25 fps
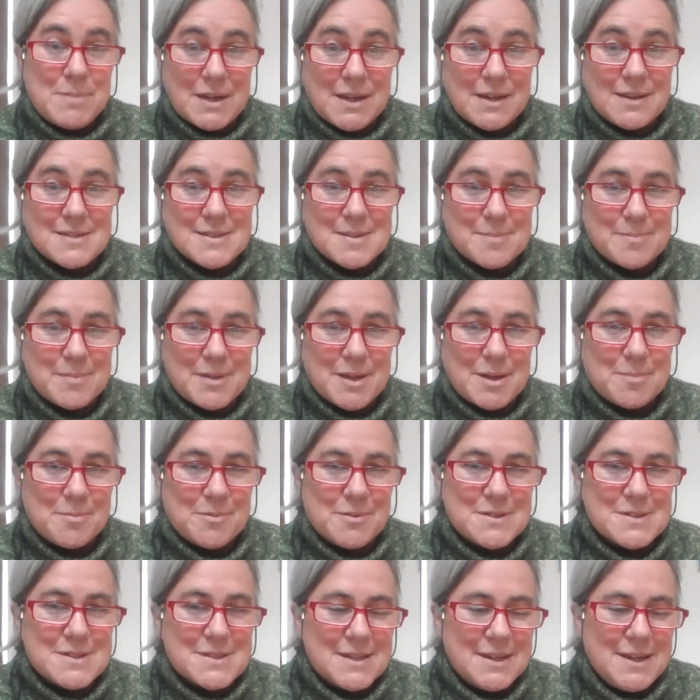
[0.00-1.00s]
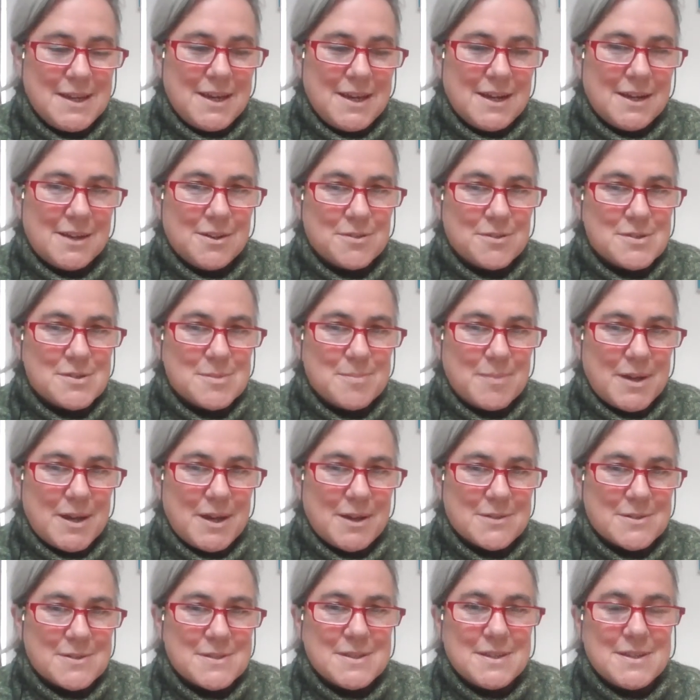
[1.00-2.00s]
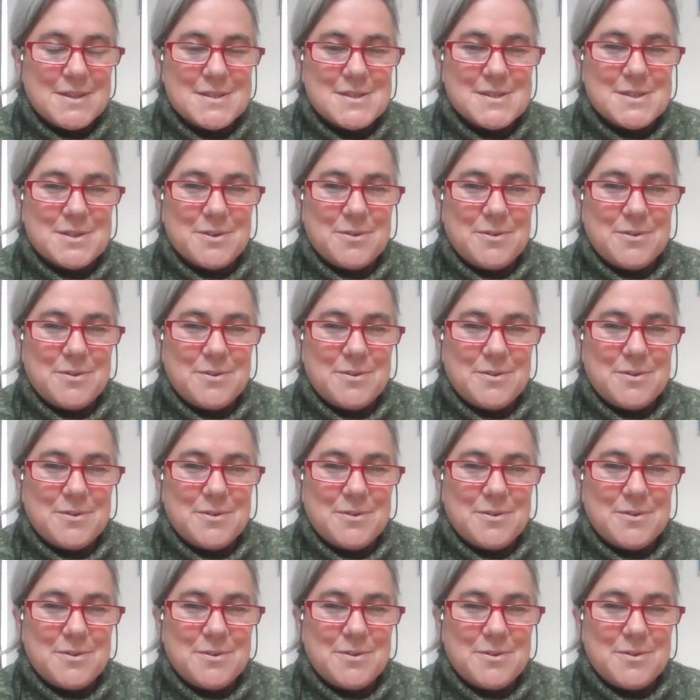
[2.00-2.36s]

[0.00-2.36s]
me picking some blackberries close to my house.